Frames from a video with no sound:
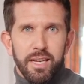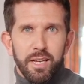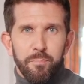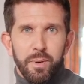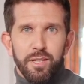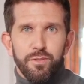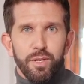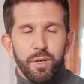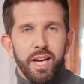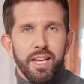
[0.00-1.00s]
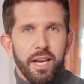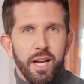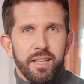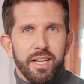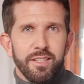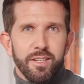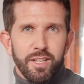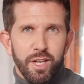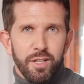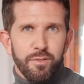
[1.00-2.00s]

it might feel like unnecessary